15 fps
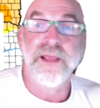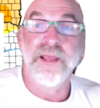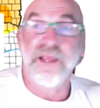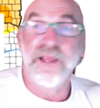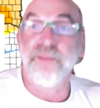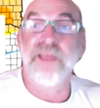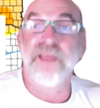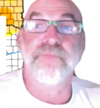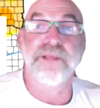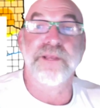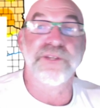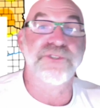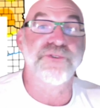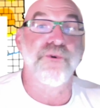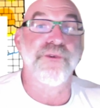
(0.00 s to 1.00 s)
It may be a
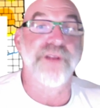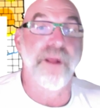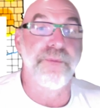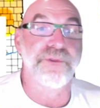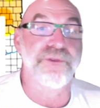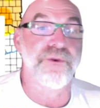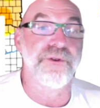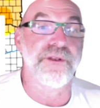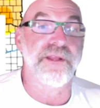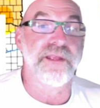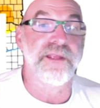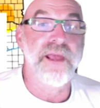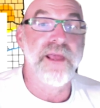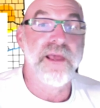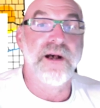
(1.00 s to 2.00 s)
shorting opportunity
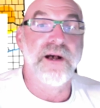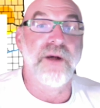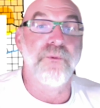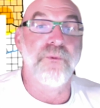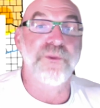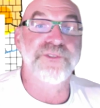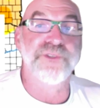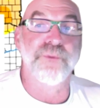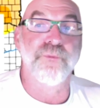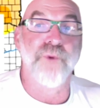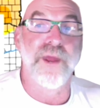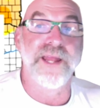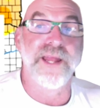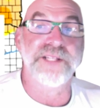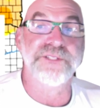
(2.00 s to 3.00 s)
uh, with some
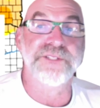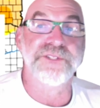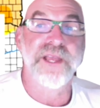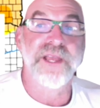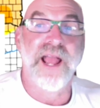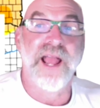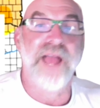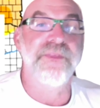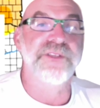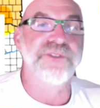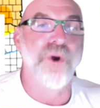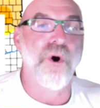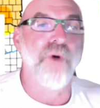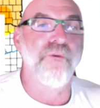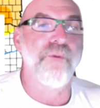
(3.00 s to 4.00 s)
rains and this
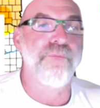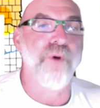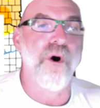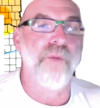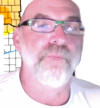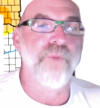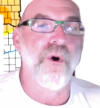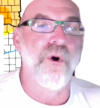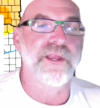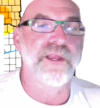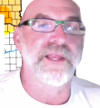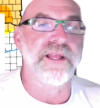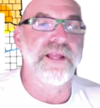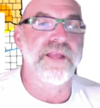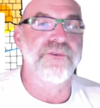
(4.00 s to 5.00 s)
overbought
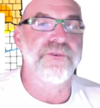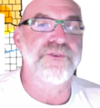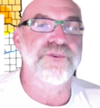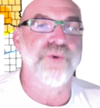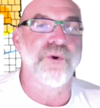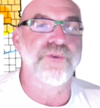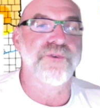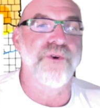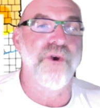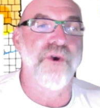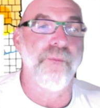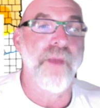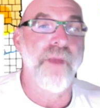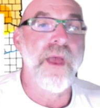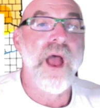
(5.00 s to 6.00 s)
market in the short term.